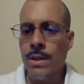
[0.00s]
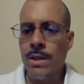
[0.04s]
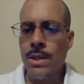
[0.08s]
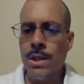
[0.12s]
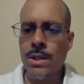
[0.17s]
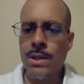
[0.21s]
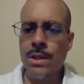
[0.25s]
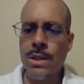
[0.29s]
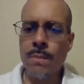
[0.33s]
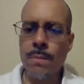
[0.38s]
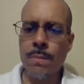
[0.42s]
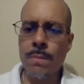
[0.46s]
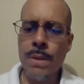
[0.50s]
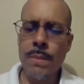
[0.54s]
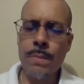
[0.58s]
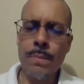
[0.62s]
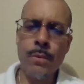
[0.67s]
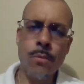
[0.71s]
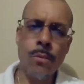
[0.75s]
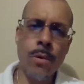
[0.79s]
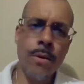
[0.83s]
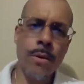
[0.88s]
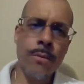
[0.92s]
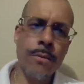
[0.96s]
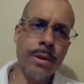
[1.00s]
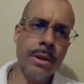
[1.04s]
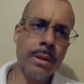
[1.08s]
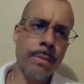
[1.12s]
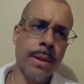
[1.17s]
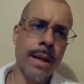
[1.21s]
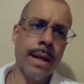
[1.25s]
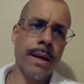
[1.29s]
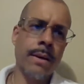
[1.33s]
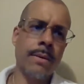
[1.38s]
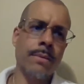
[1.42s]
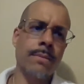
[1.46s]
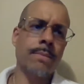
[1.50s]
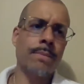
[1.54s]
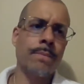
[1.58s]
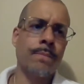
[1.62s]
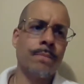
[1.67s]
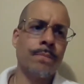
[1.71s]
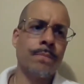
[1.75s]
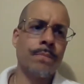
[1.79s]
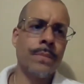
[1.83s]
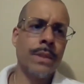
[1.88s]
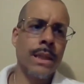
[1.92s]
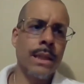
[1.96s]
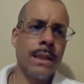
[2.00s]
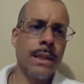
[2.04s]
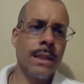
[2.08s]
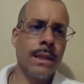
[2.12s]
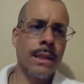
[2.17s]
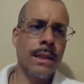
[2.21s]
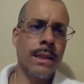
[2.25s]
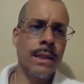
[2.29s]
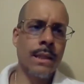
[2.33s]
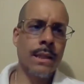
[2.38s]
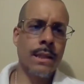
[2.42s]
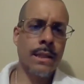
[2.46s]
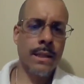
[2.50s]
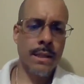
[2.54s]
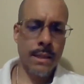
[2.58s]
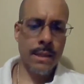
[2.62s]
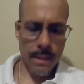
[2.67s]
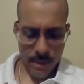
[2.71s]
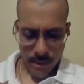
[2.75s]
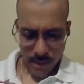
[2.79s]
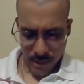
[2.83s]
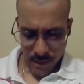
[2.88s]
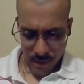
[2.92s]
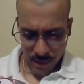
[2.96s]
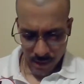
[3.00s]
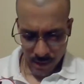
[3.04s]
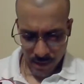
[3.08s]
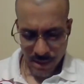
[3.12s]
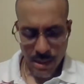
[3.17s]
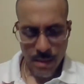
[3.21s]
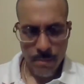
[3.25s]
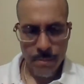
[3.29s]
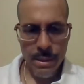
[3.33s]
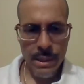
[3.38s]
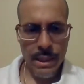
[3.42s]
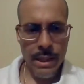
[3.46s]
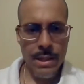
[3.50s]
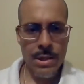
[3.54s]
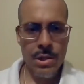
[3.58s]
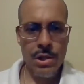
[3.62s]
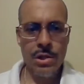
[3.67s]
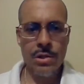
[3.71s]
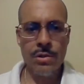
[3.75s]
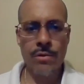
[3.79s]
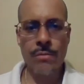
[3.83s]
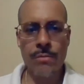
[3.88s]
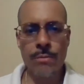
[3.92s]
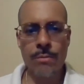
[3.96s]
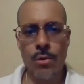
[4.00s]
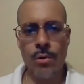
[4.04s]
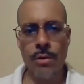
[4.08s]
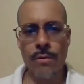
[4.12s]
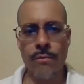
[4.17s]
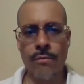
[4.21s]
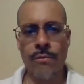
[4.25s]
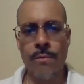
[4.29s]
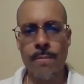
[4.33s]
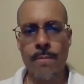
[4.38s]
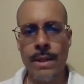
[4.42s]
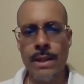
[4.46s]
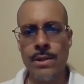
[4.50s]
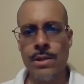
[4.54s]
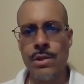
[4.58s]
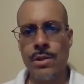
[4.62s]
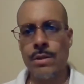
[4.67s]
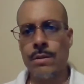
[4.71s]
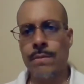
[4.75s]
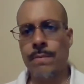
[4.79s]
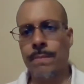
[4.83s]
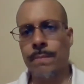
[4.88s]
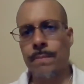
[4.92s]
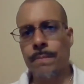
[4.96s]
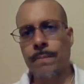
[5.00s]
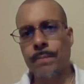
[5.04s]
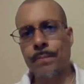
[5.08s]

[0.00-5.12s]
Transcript: See, some people worry about the dissemination of more information.